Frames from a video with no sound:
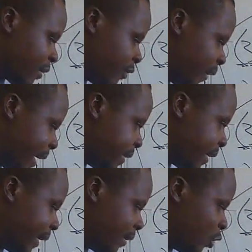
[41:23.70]
find
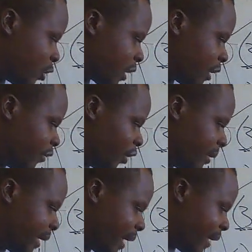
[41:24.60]
using the
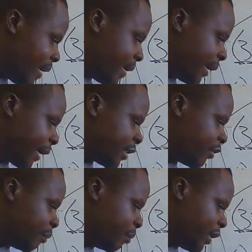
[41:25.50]
formula
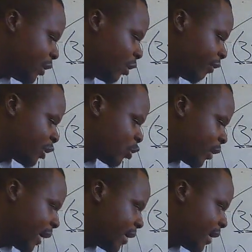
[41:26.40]
negative b over
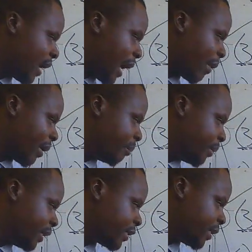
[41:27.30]
2a. Our b
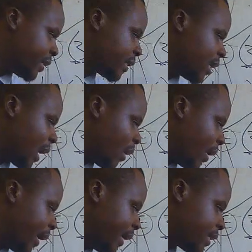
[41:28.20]
is this,
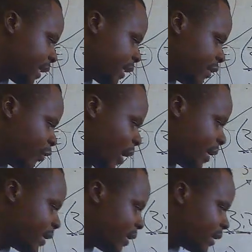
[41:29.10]
our a is negative 1.
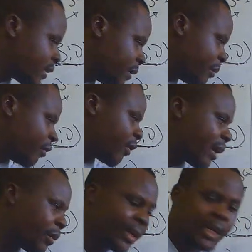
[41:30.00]
Simplify,
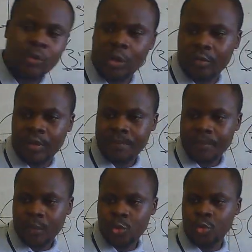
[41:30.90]
we get 1 over
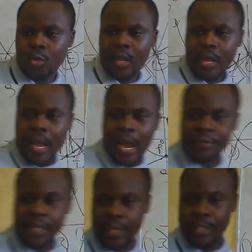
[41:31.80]
2.
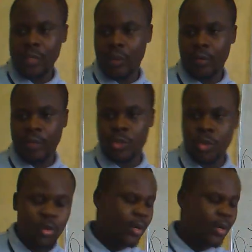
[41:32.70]
After getting 1 over 2,